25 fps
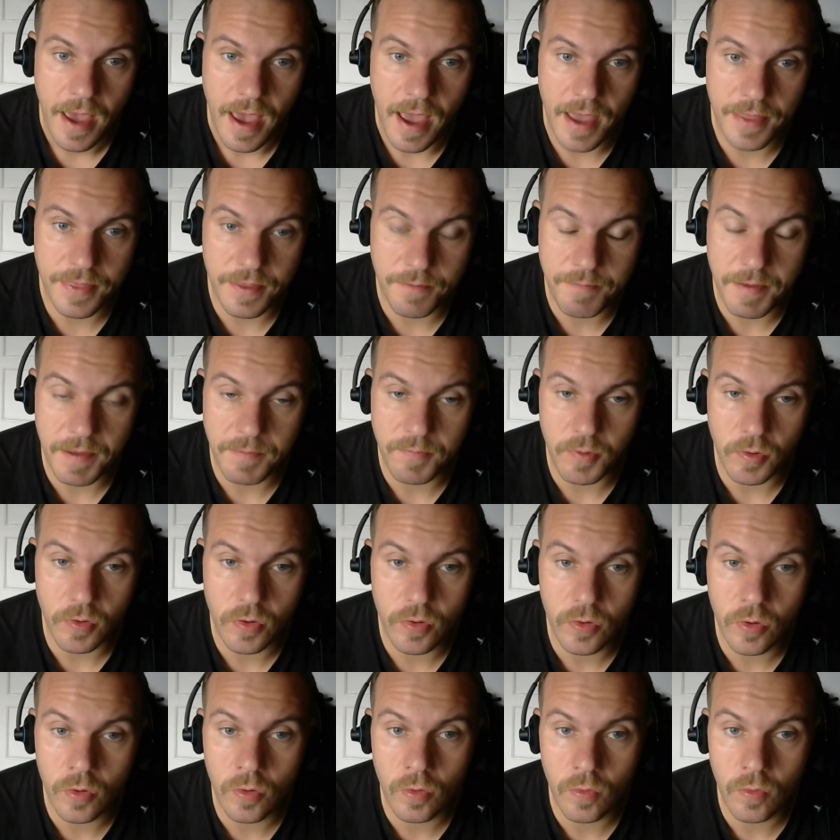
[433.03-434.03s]
And the people
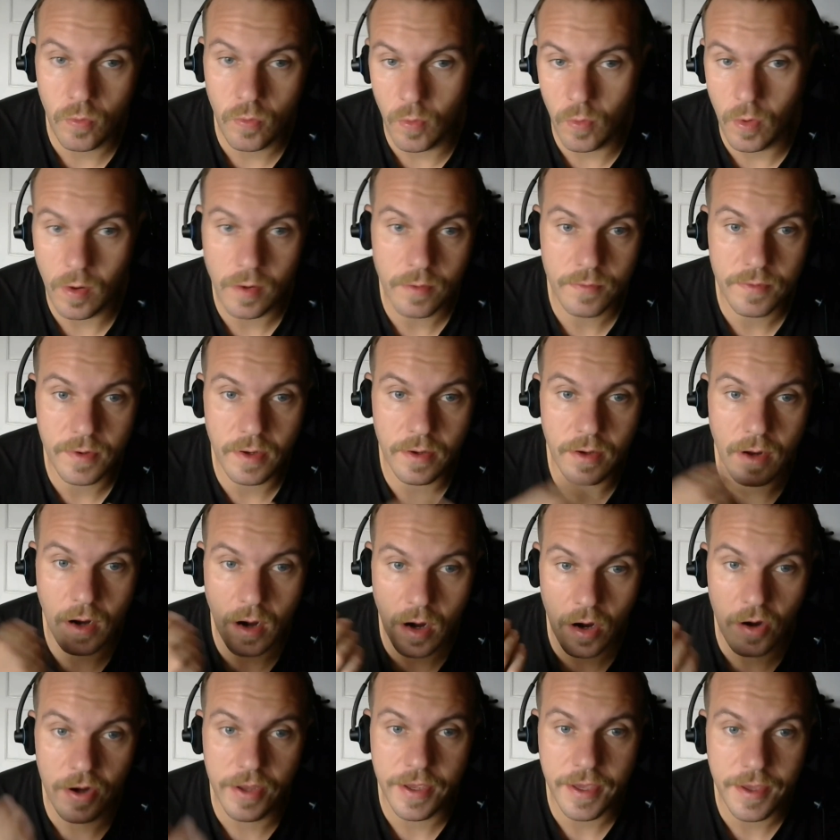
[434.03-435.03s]
who
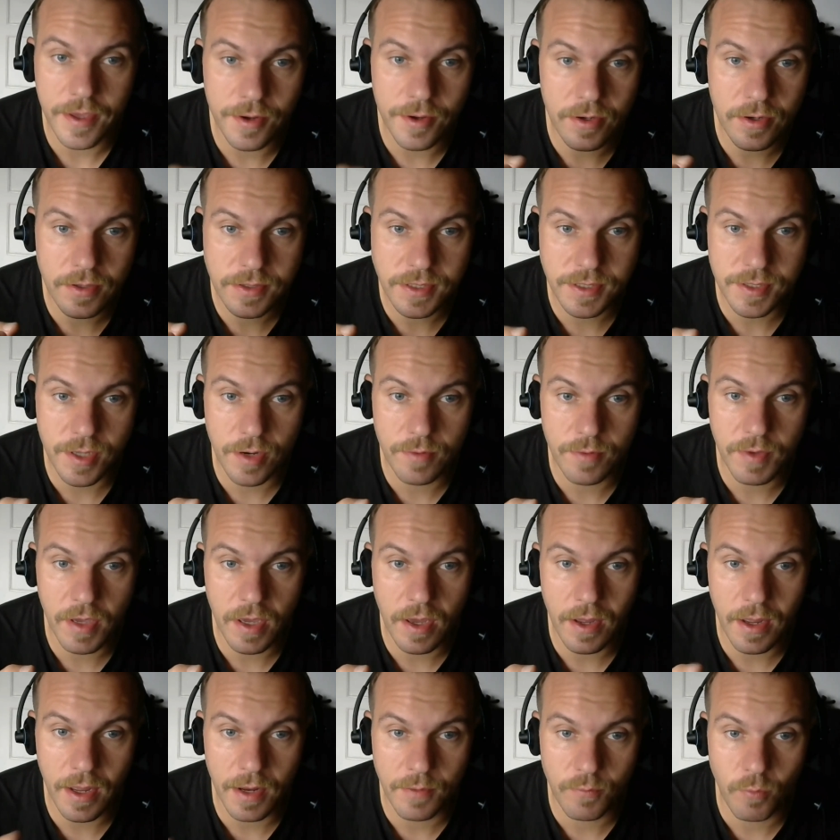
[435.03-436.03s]
are here in
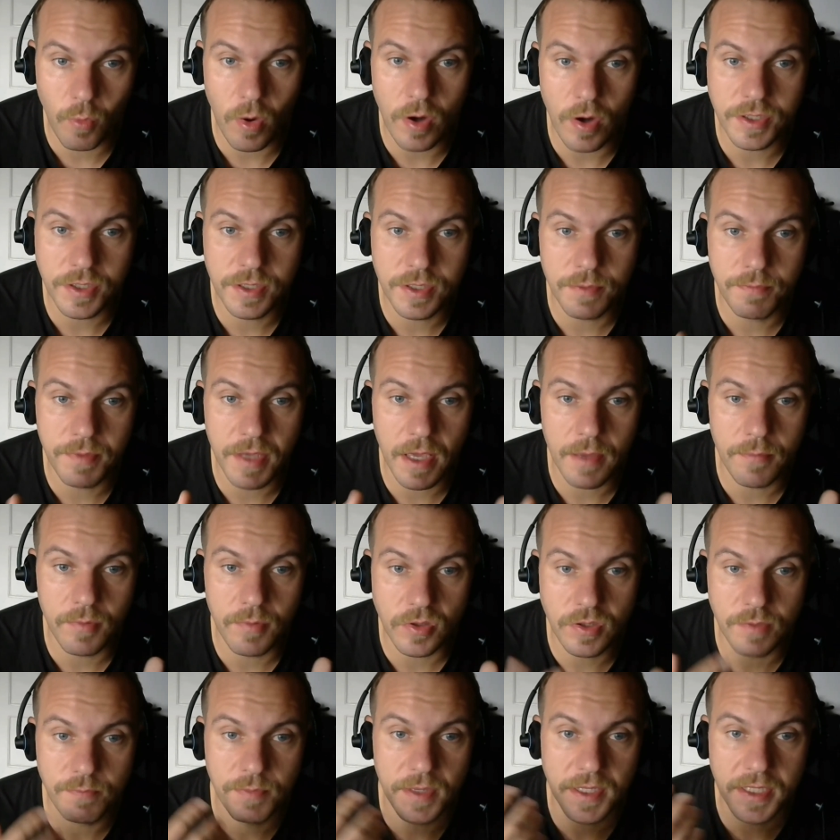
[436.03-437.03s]
Serbia and want to be
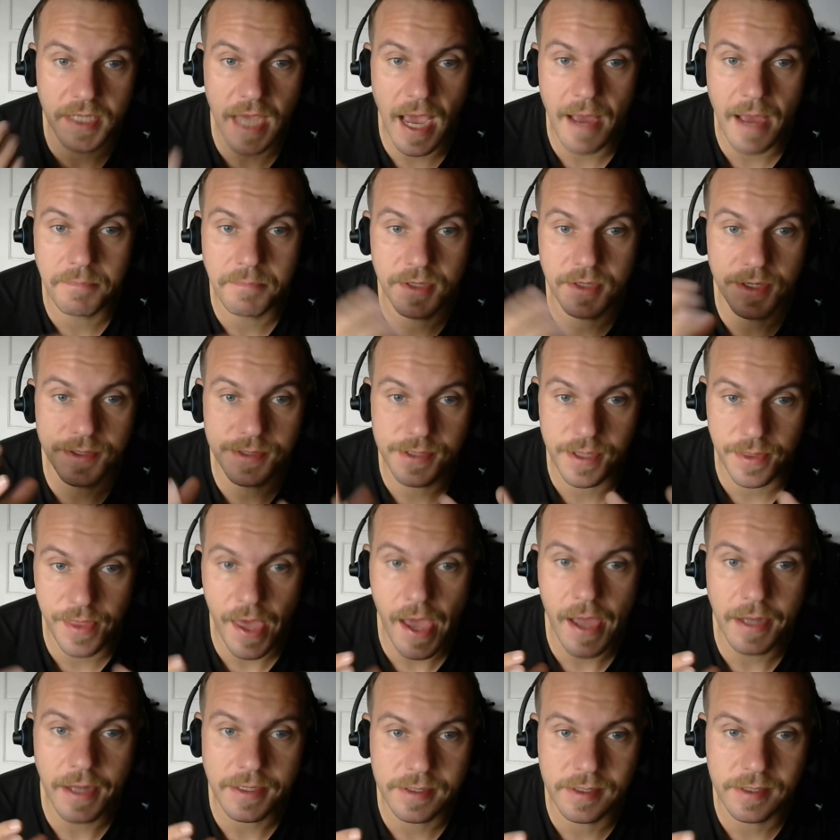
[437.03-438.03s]
able to be tapped into
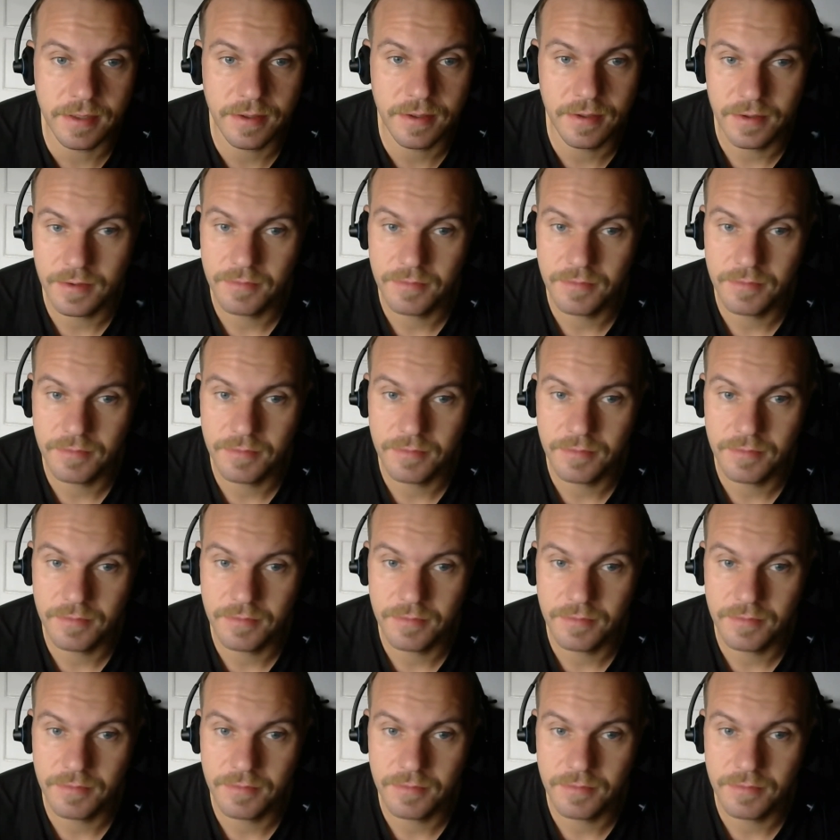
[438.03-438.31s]
that,